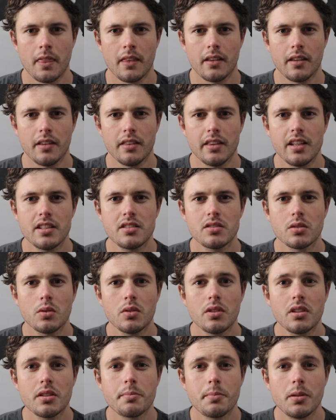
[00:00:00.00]
And that's all
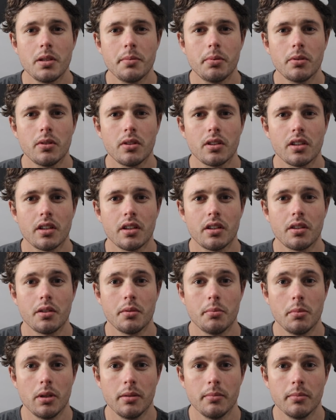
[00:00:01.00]
that people are gonna
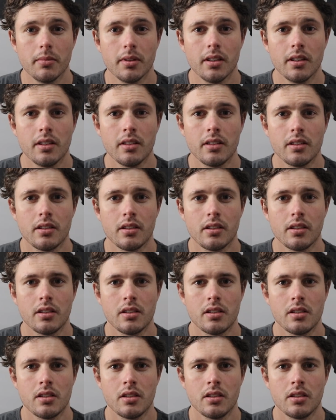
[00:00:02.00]
remember
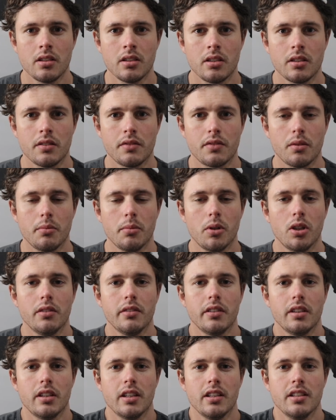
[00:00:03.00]
from
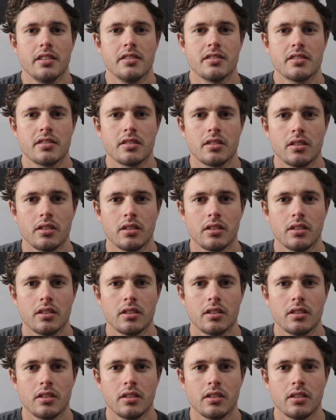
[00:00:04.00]
Alwyn Uys.